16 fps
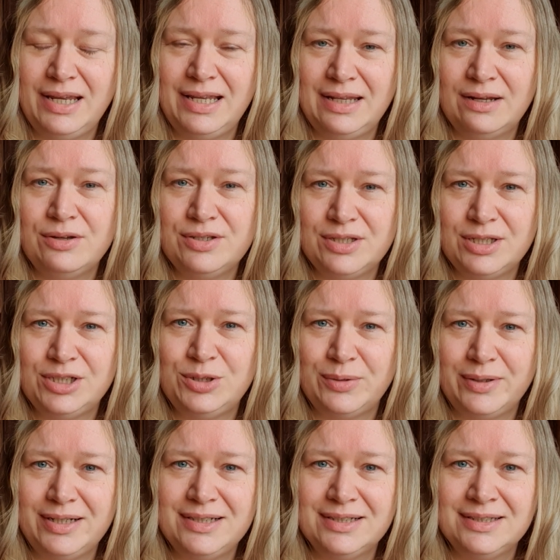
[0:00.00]
in those
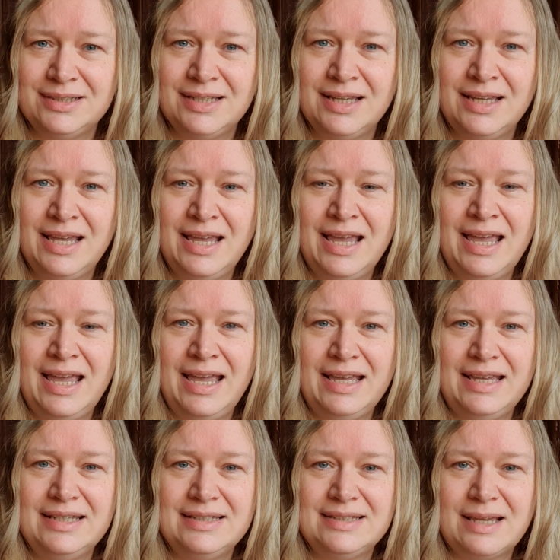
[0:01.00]
situations
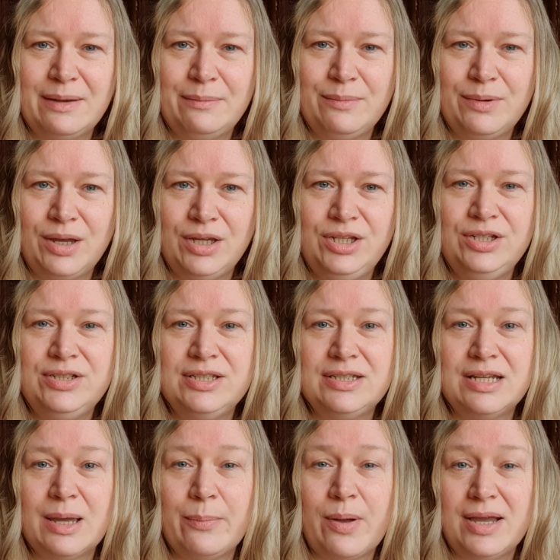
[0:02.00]
is a huge step.